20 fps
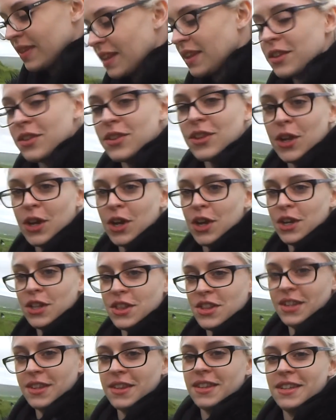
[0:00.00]
So
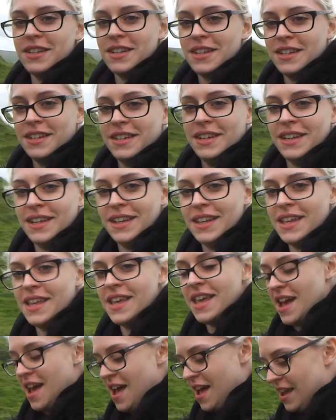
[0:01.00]
just
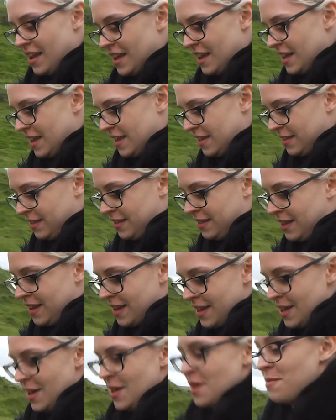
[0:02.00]
here is
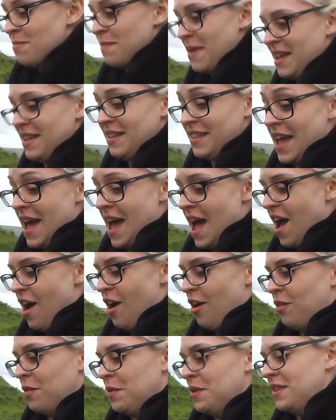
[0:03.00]
Maze
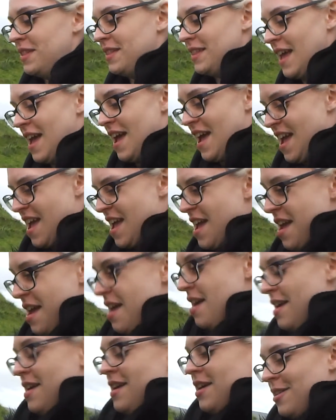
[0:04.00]
How. It's a
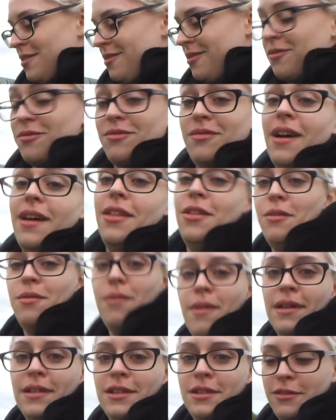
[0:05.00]
rather
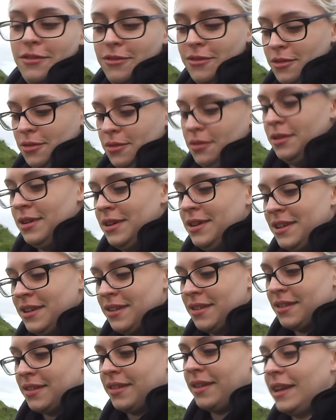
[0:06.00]
wonderful
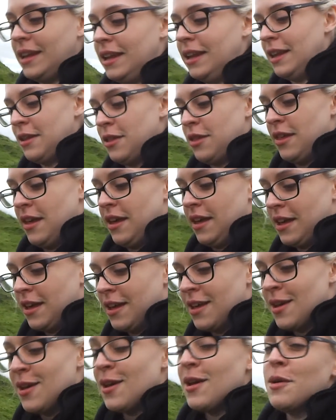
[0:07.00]
Neolithic,
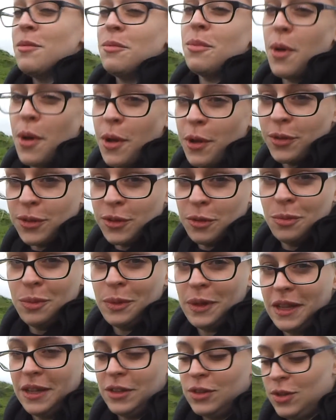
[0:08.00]

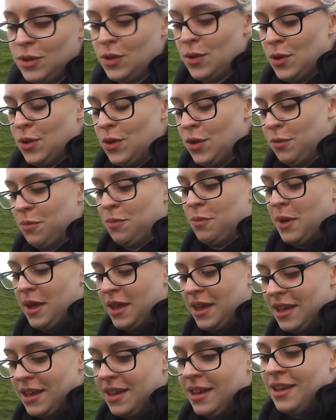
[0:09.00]
possibly tomb, but
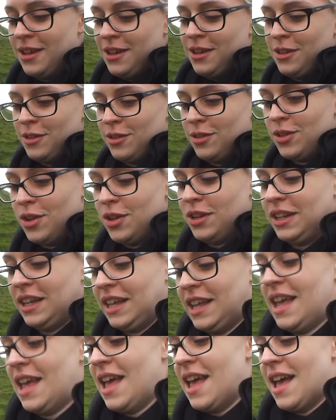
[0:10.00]

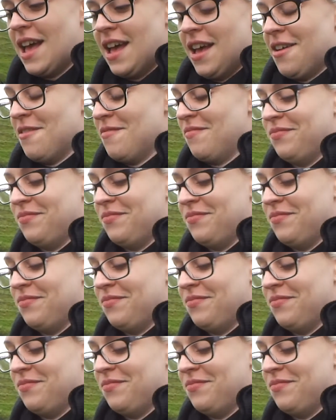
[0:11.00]
certainly a